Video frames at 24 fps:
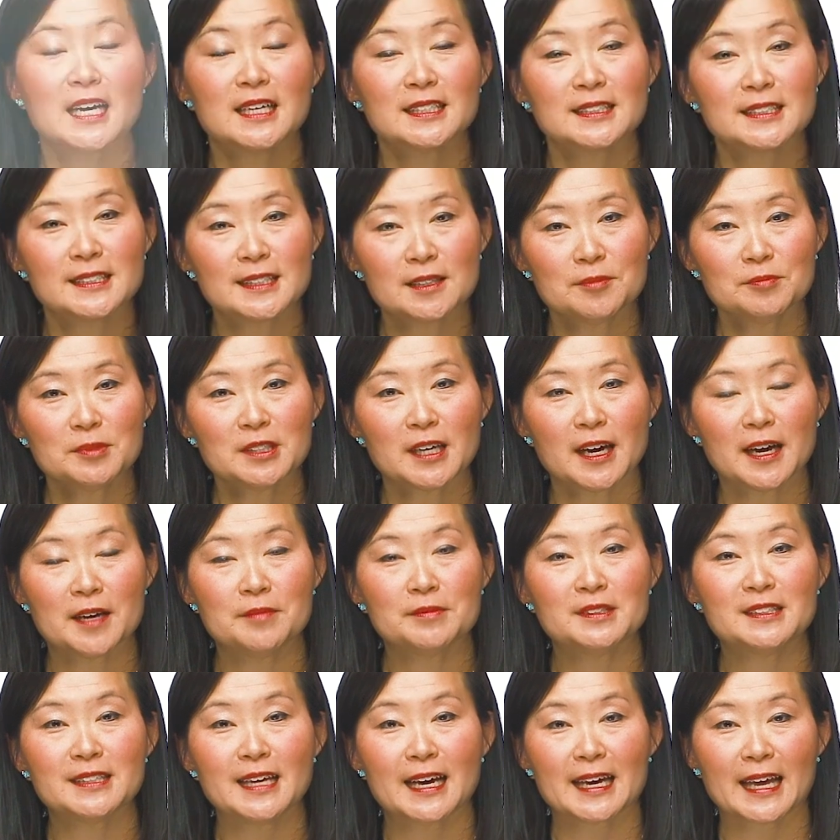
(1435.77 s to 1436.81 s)

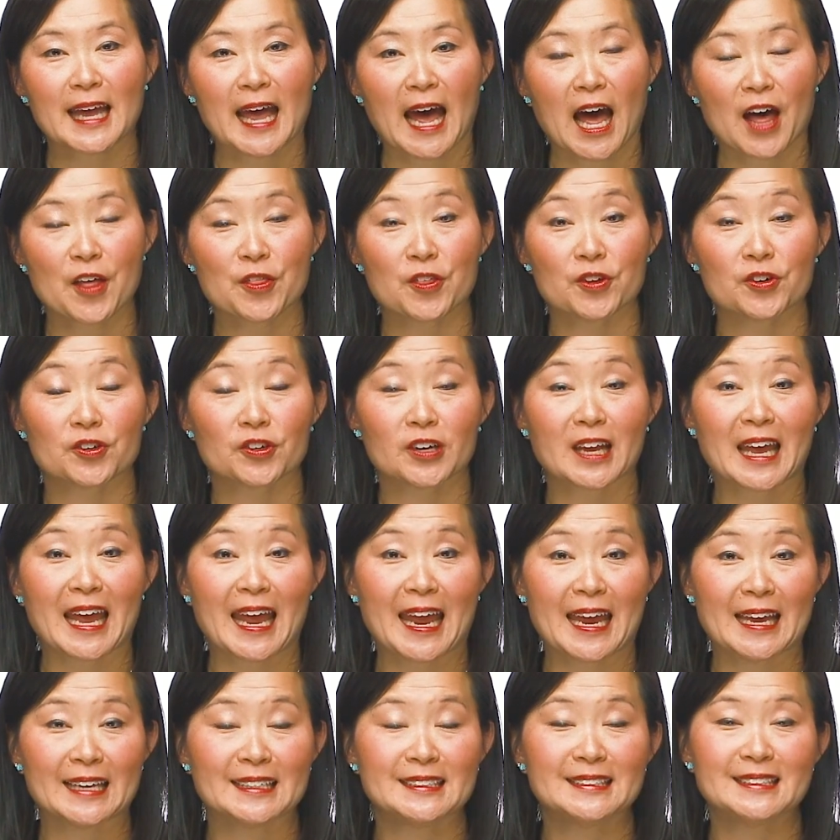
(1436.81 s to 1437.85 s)
Sometimes that catheter
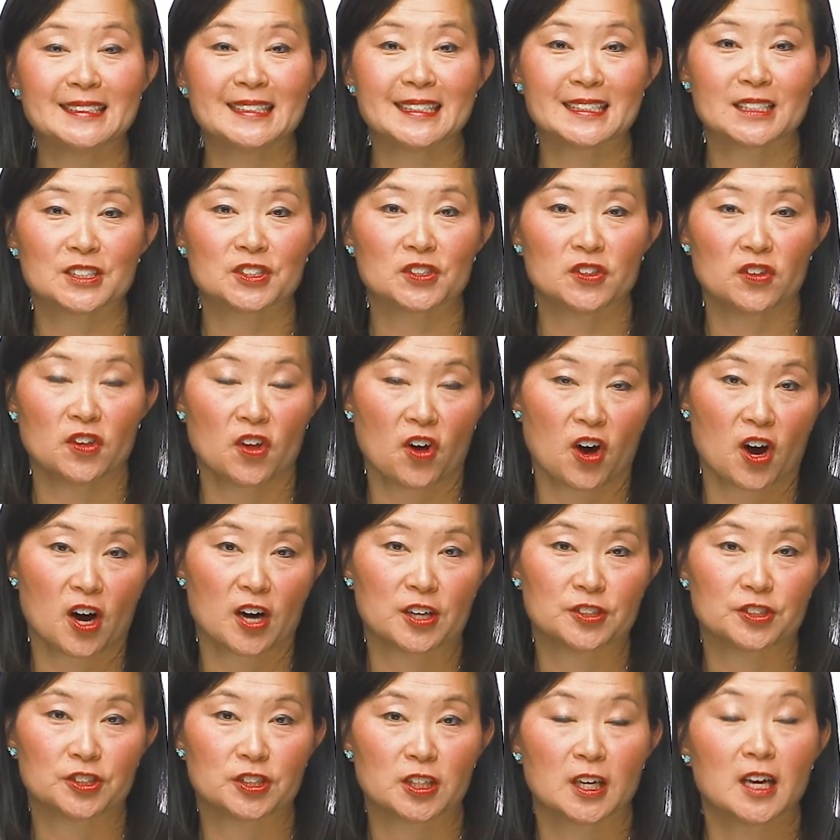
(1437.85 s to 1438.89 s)
can
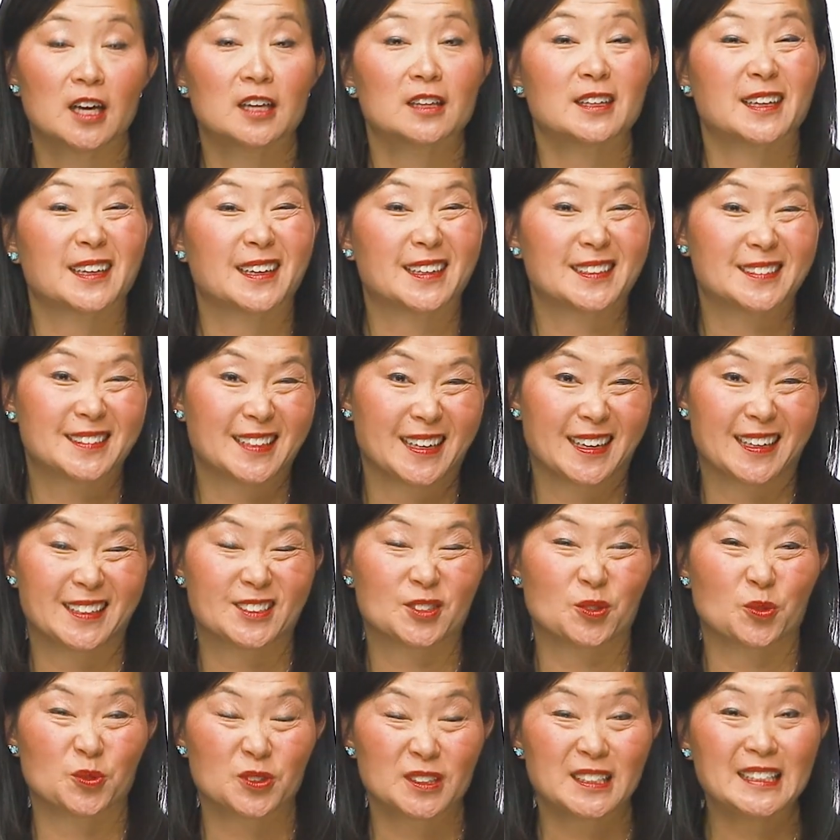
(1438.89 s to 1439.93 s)
dislodge. Like I said,
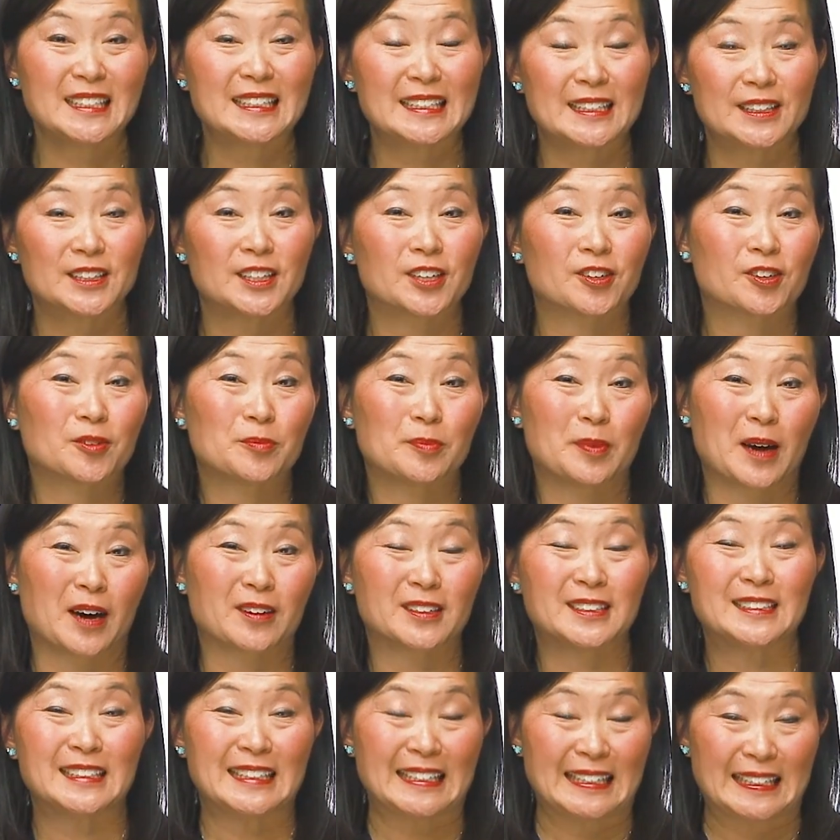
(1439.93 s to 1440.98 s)
it's only in there about 1